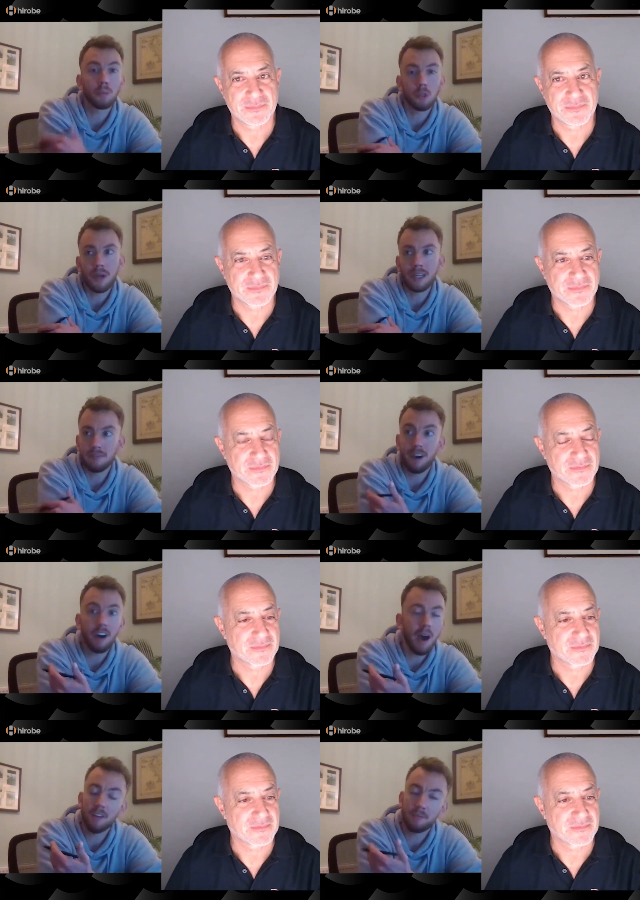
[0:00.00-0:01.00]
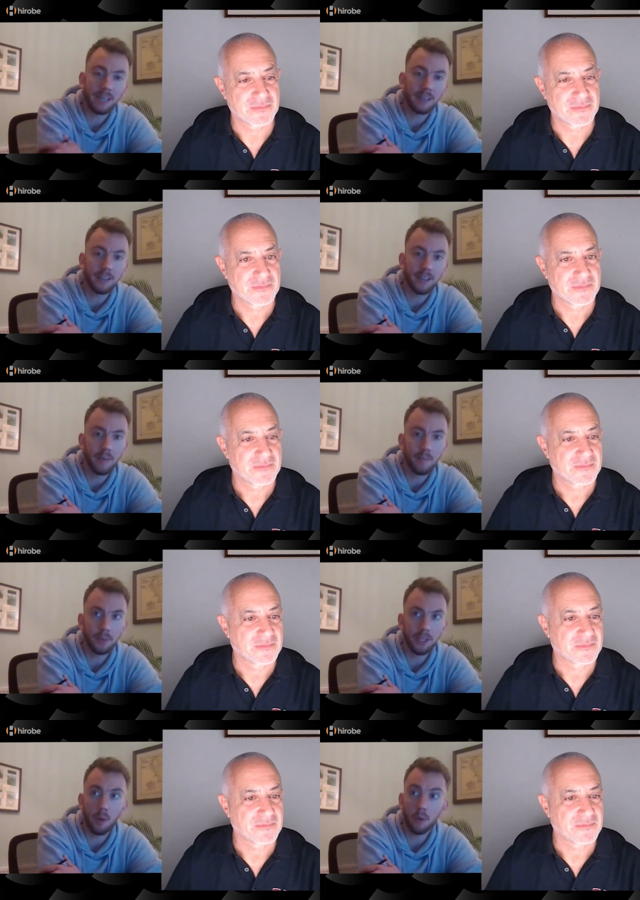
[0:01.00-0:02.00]
Speaker 1: perspective, I, have been
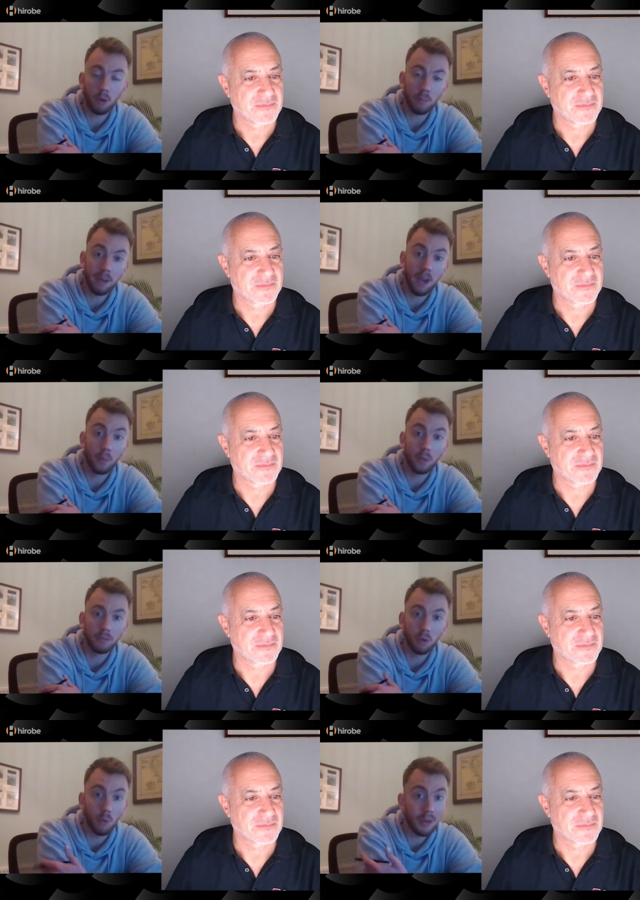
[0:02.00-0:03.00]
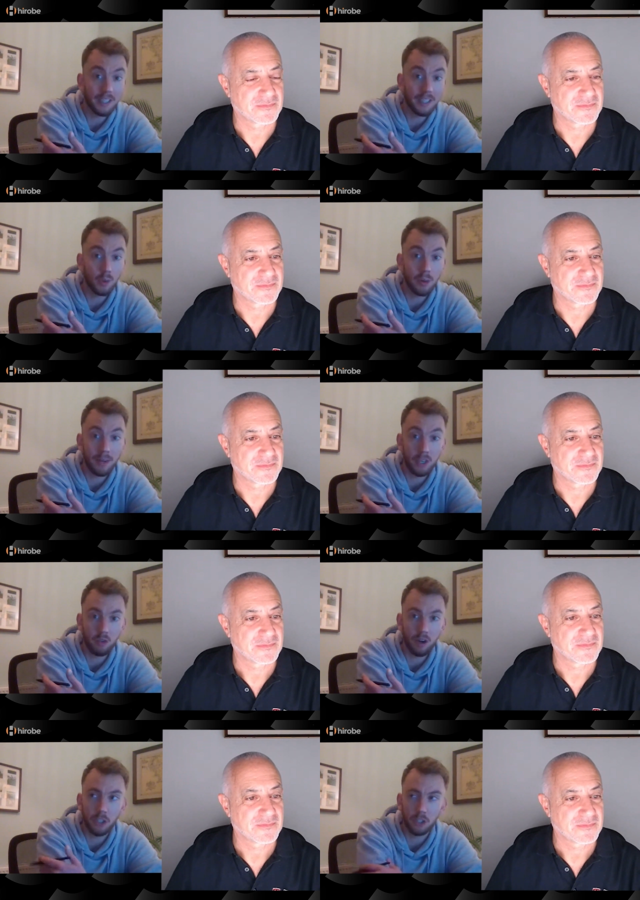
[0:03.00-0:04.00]
um, you know a company I worked for went into
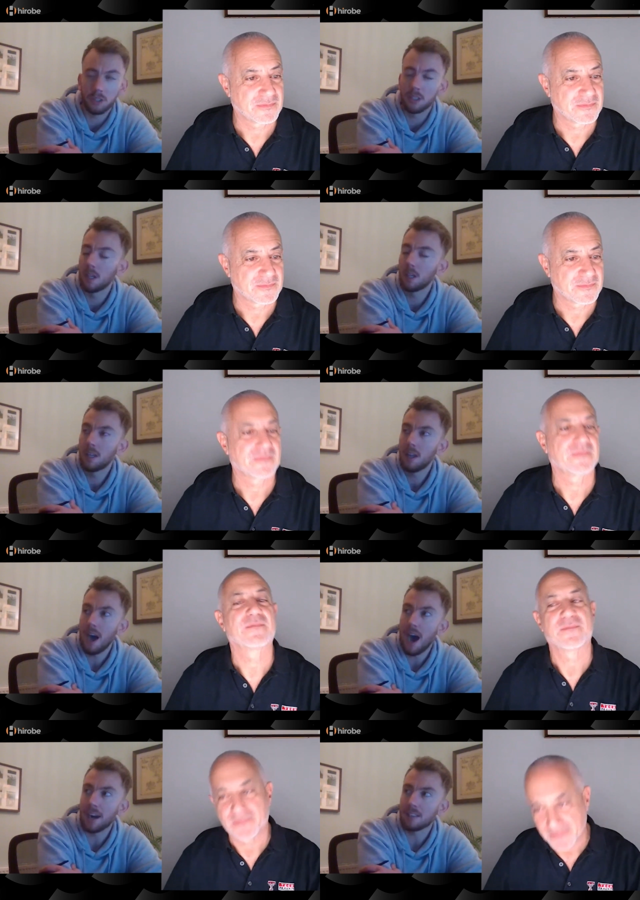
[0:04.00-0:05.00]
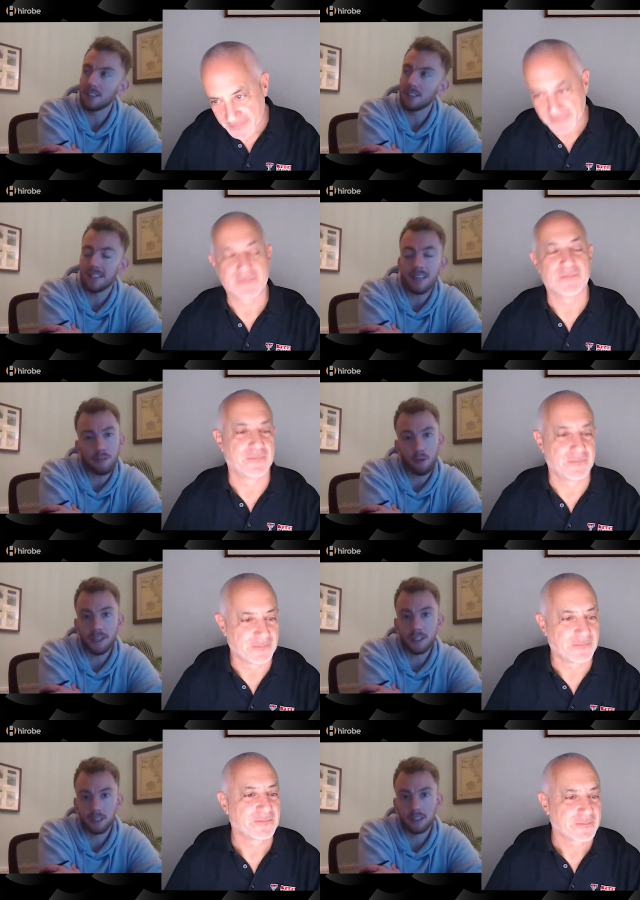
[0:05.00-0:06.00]
administration and it's it's mm-hmm. never mm-hmm.
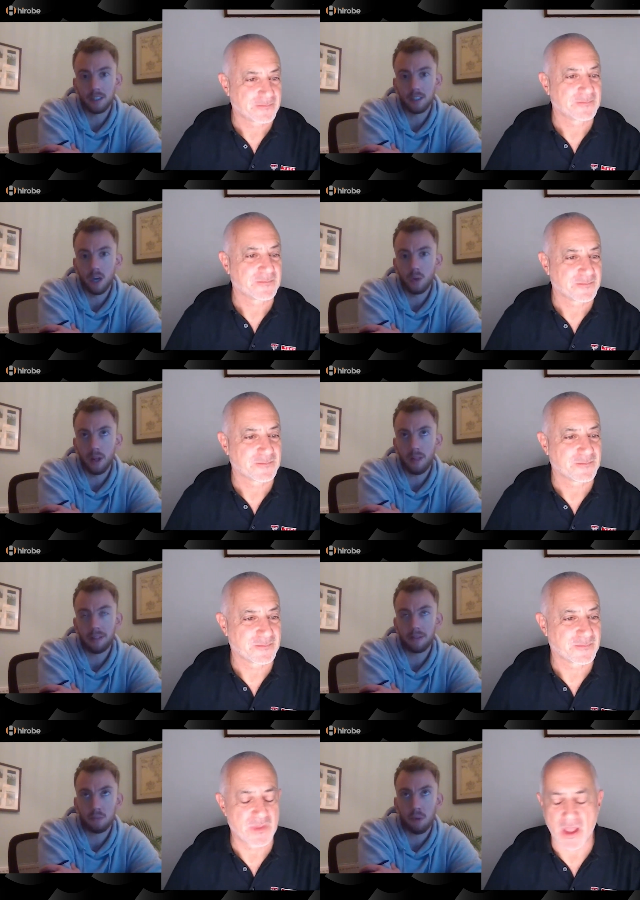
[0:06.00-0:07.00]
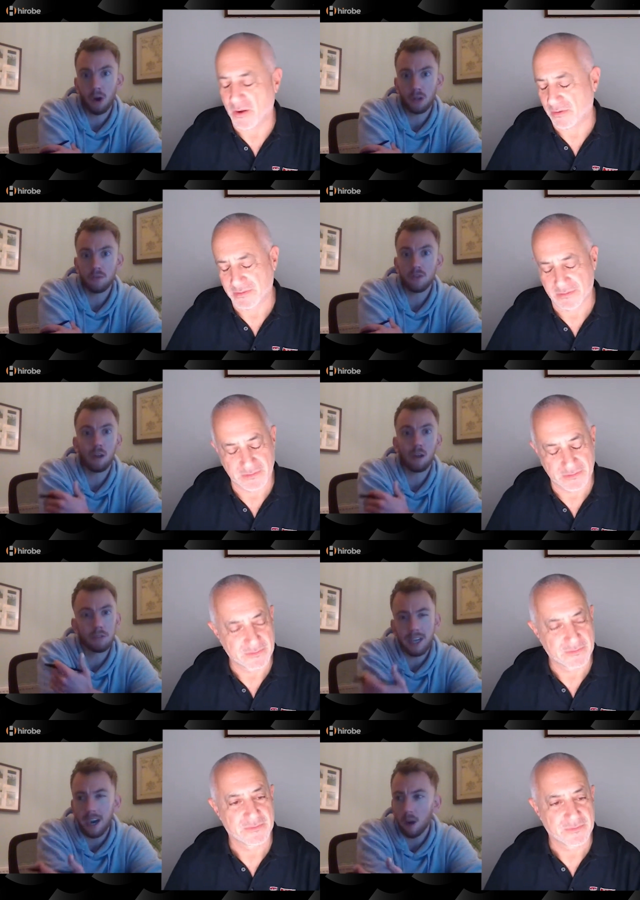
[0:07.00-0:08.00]
easy. You know, I think there's no. parts of
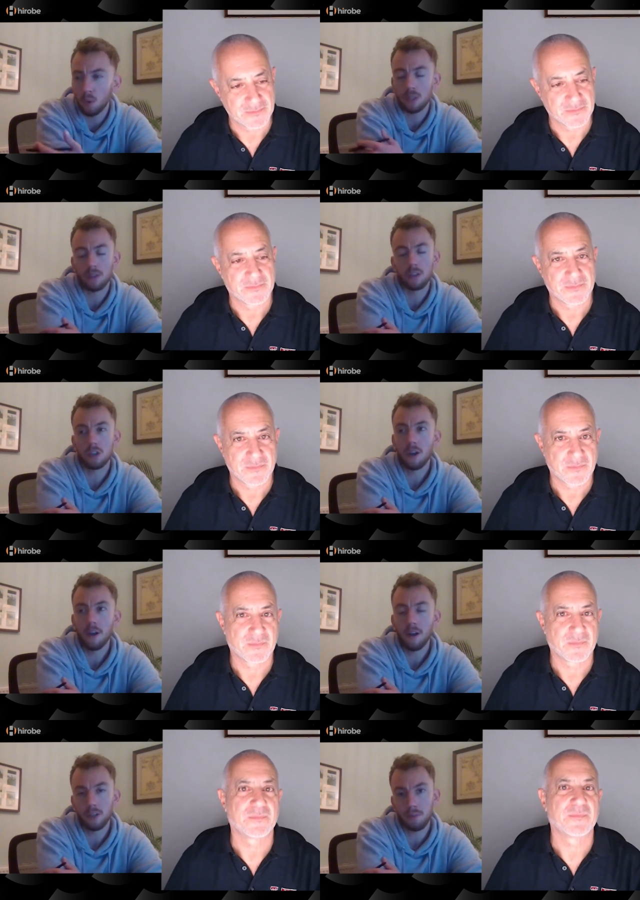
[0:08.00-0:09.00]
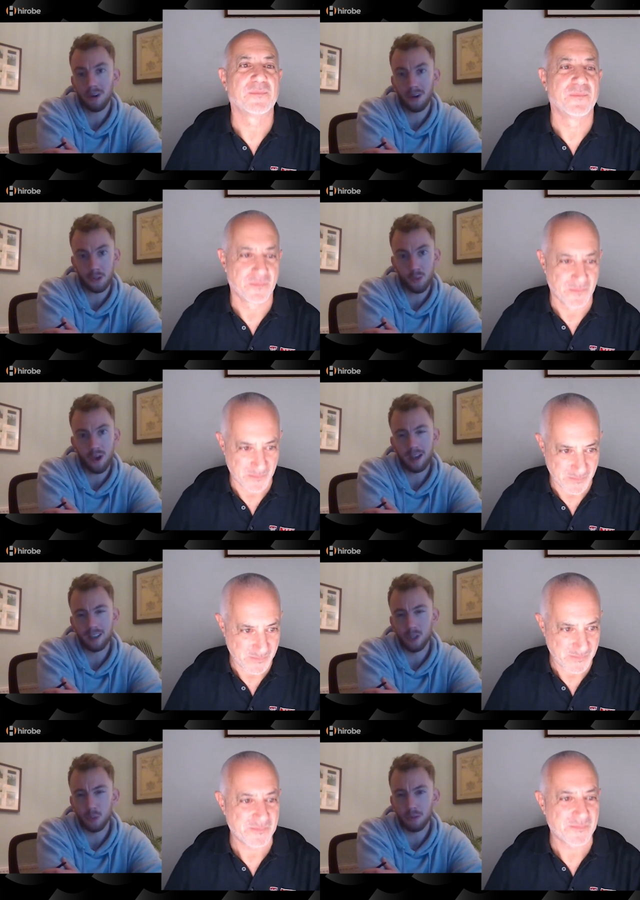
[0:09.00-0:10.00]
self doubt. There's there's parts
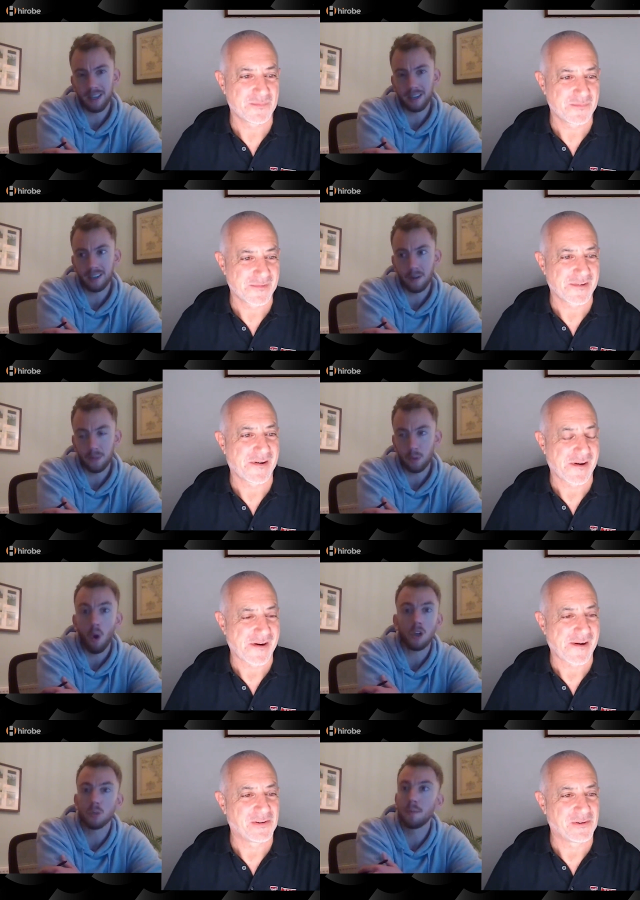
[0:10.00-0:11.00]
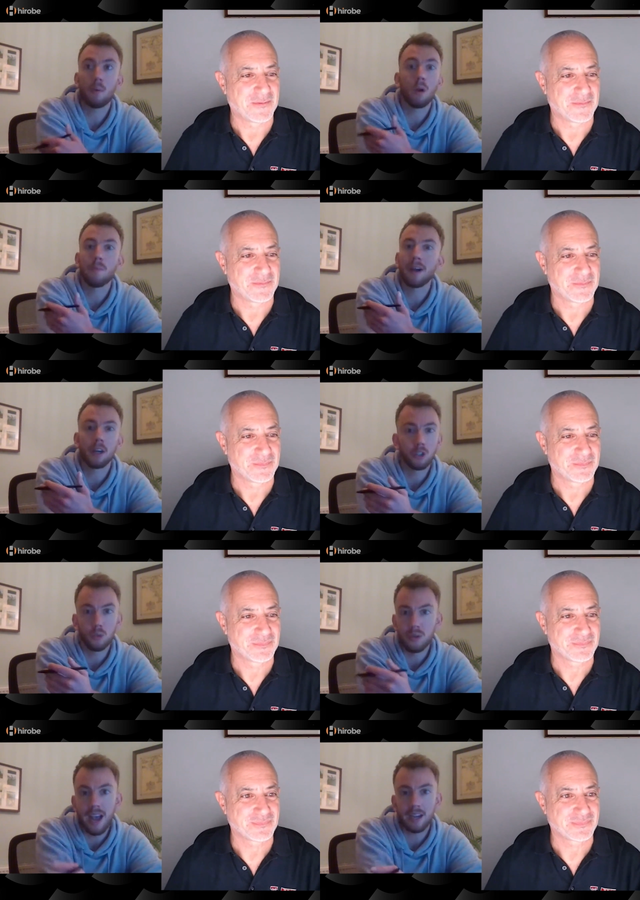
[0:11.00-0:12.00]
where you think, what's my what am I going to do
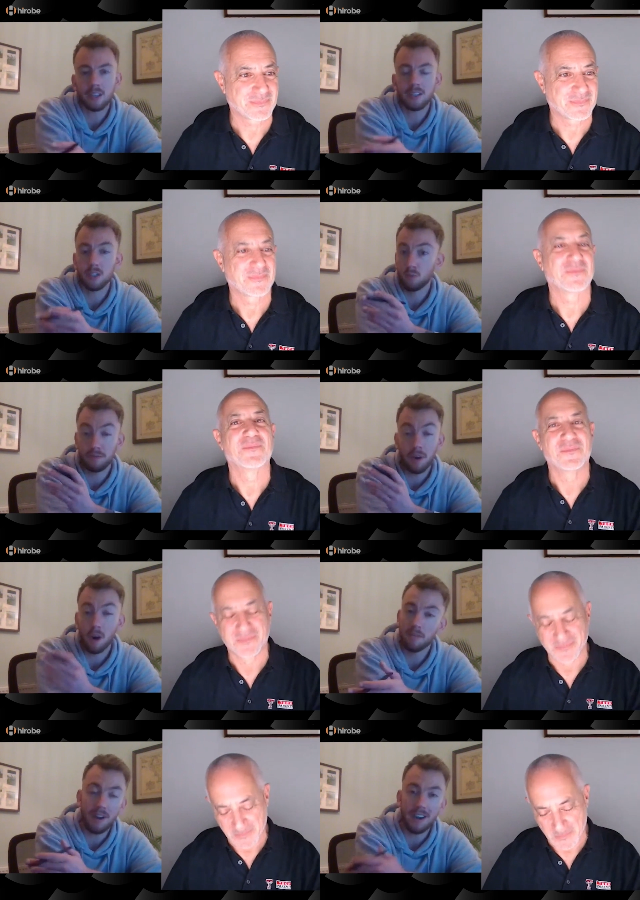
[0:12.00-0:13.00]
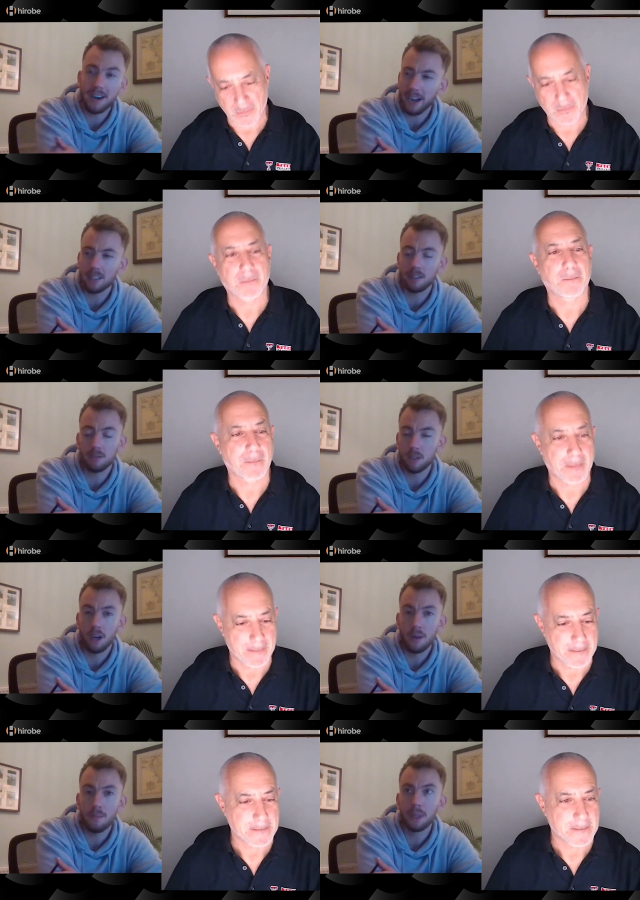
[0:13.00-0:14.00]
next? It's very very negative
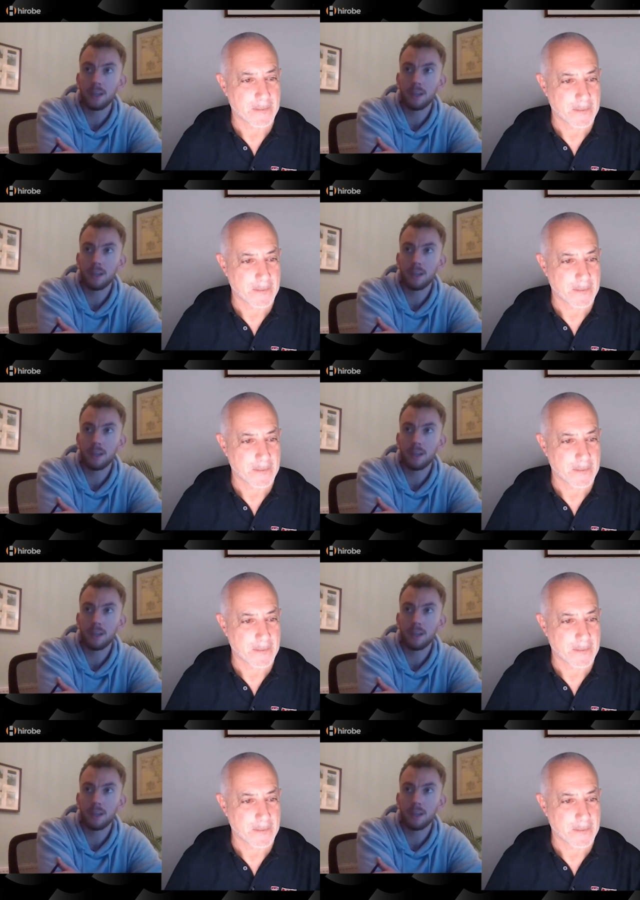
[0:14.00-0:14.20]
time,